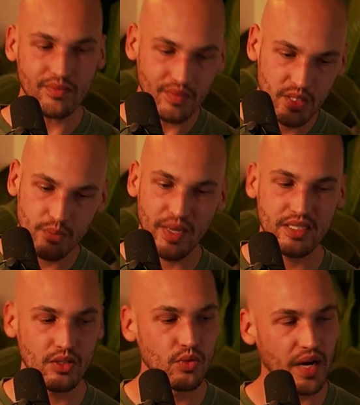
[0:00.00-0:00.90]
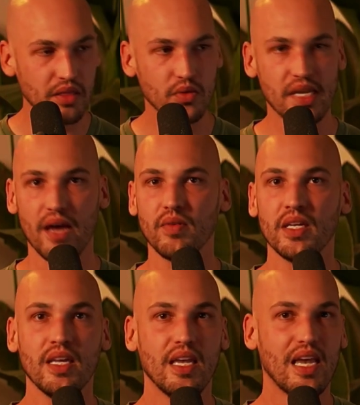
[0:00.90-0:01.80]
It's best that you write those out
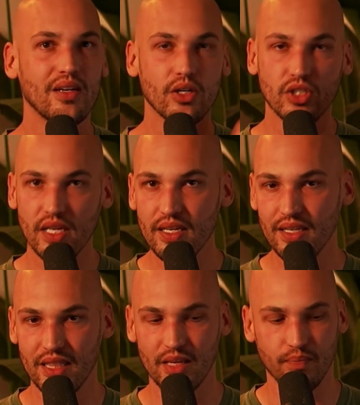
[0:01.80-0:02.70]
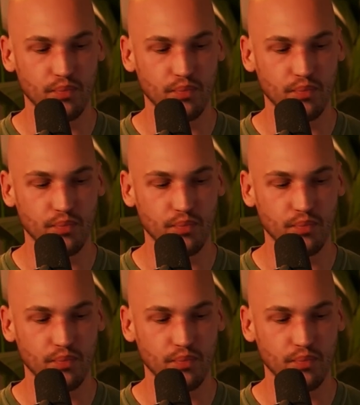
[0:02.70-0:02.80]
and articulate them.